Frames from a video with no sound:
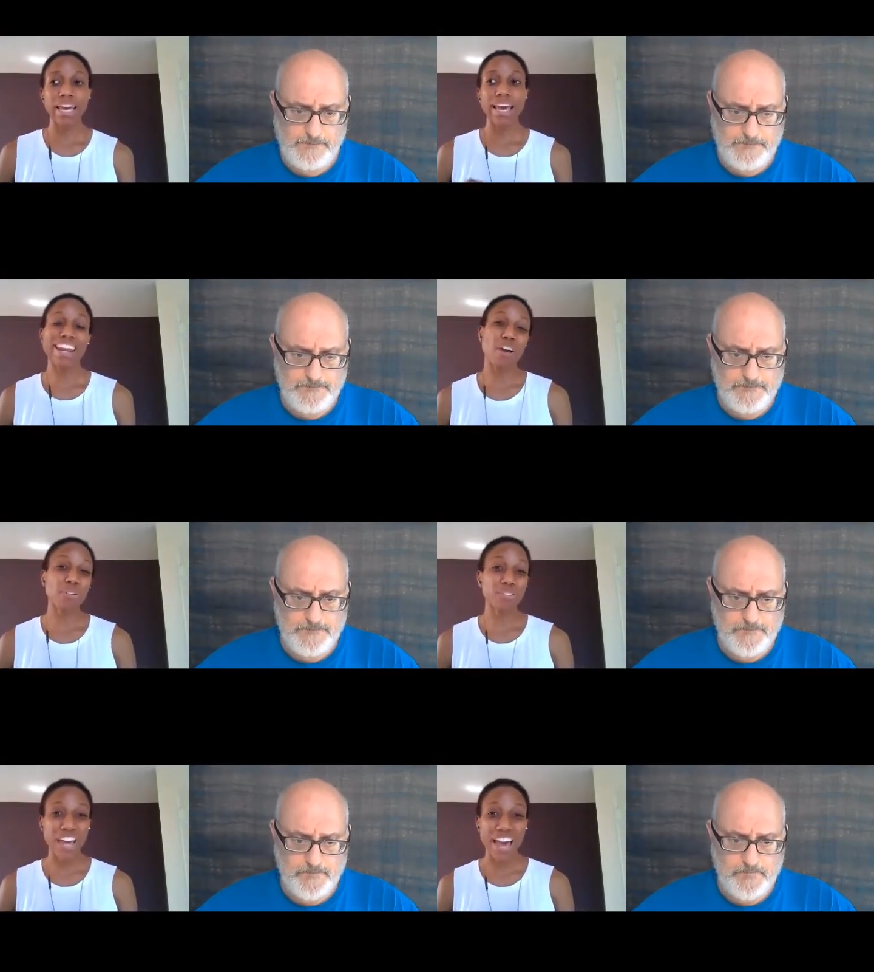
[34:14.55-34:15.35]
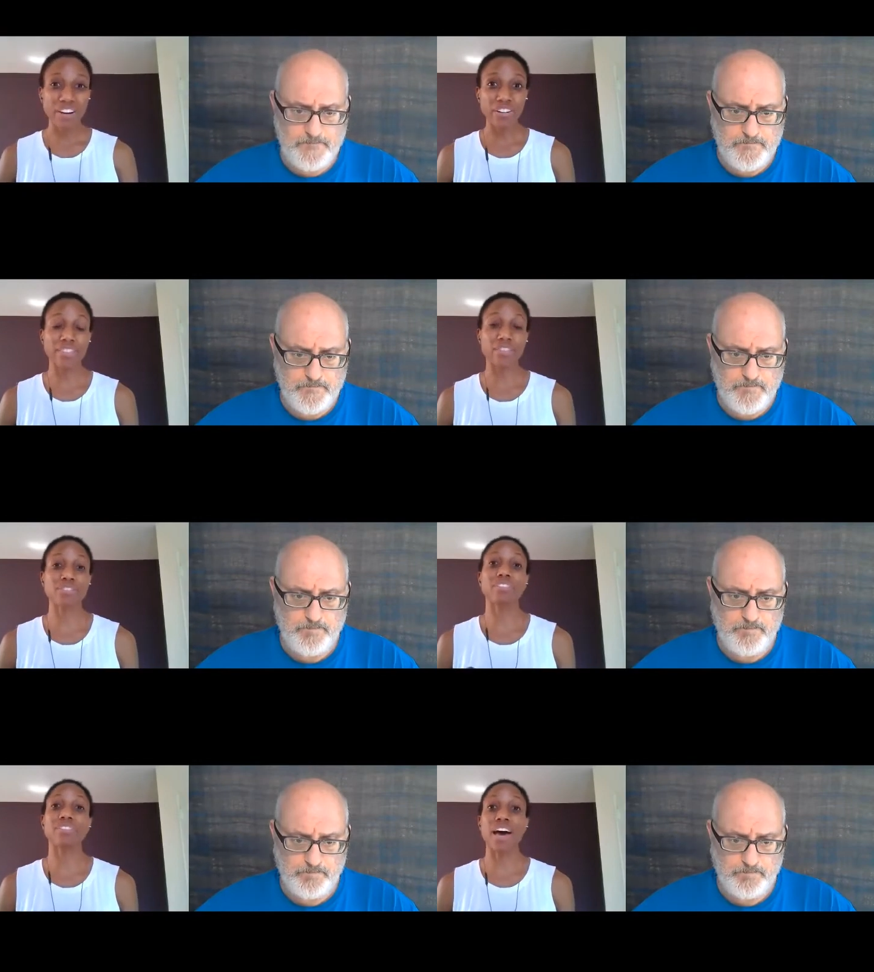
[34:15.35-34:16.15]
Speaker 1: And now they're tired, and there's
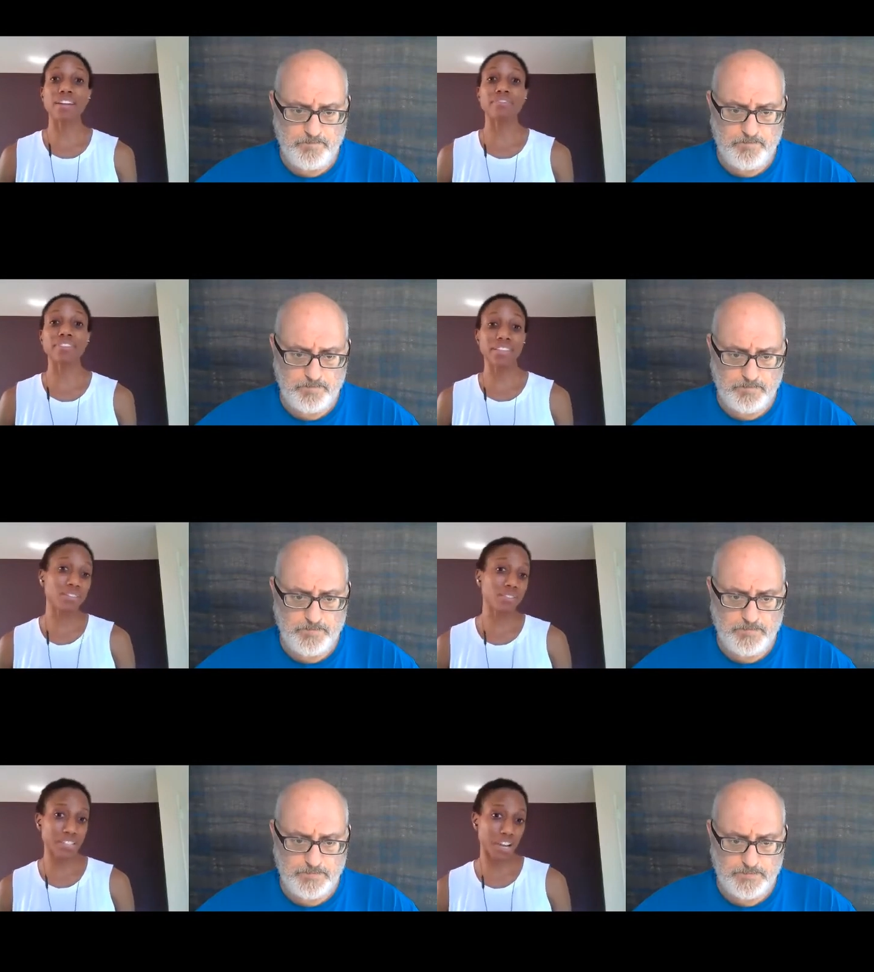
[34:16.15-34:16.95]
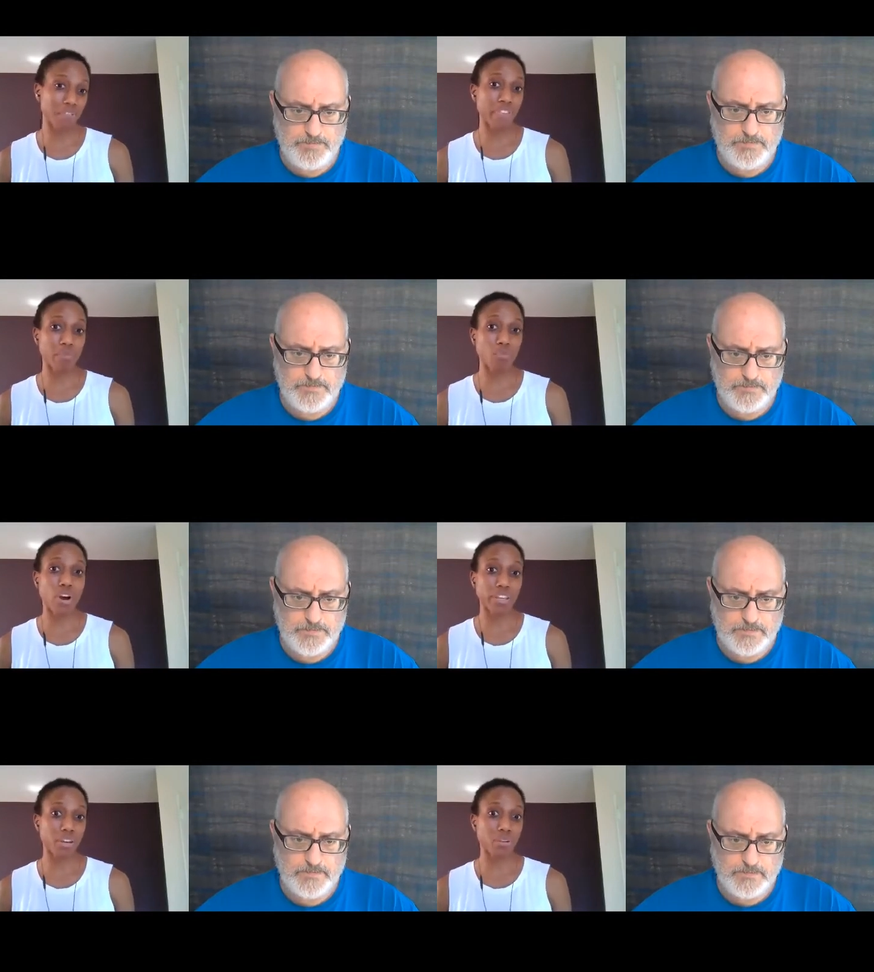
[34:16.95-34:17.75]
a lot of guilt around them
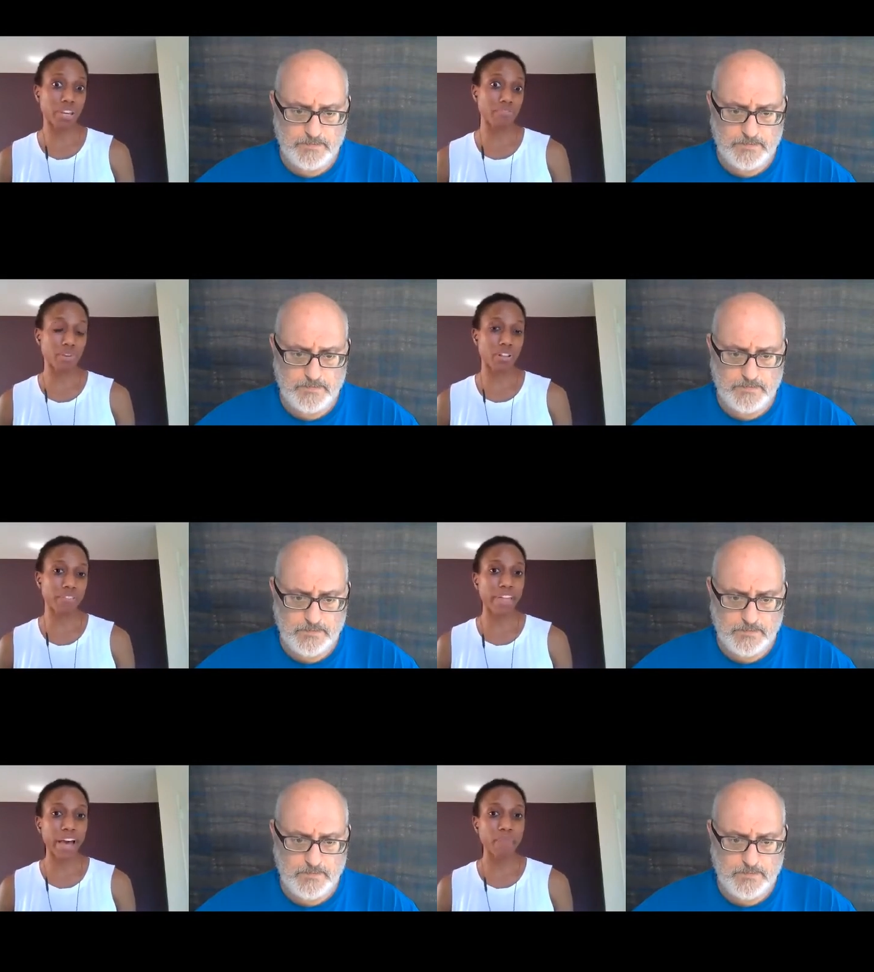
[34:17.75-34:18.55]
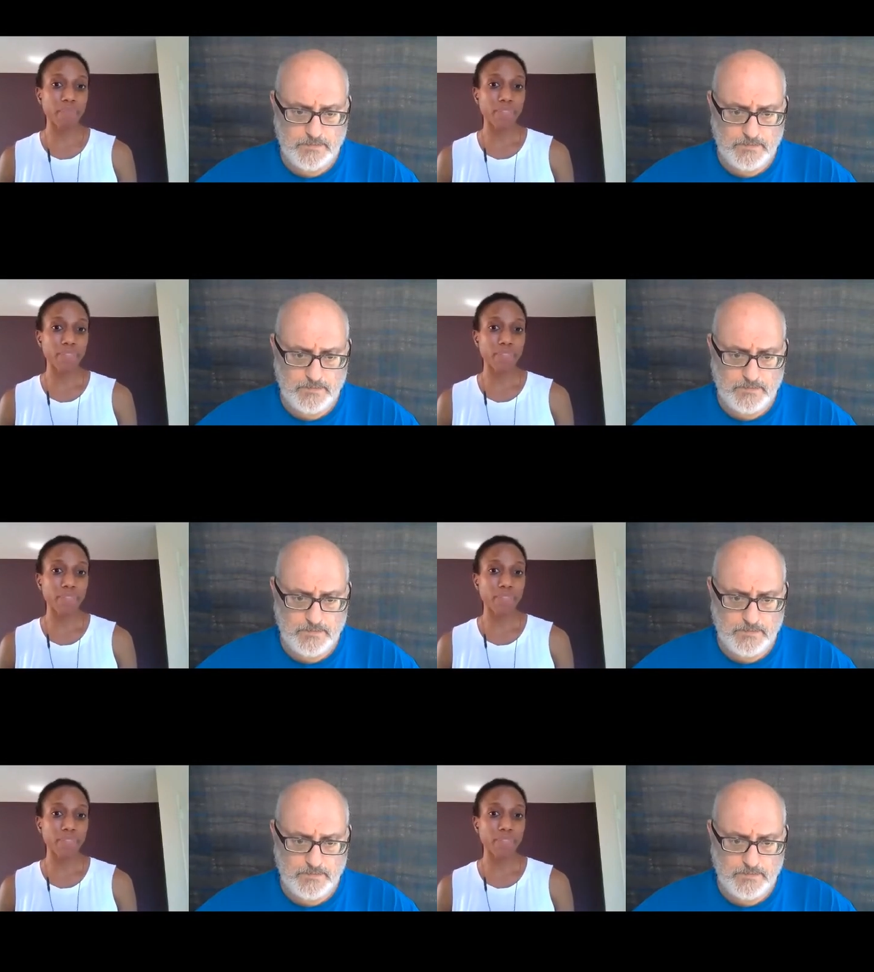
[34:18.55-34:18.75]
walking away from all of that